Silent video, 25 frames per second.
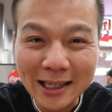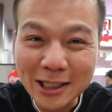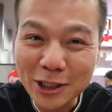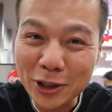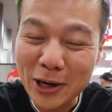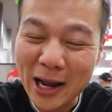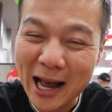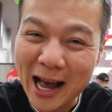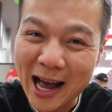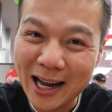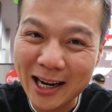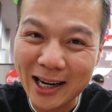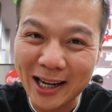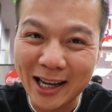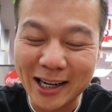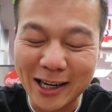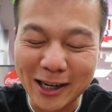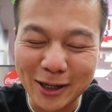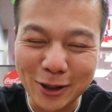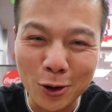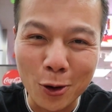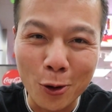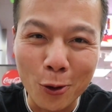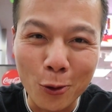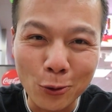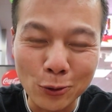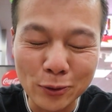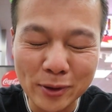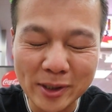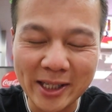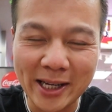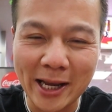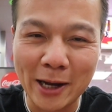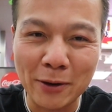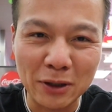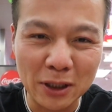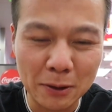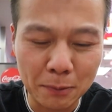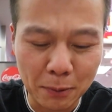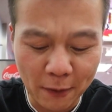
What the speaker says: actually had it in a cold sandwich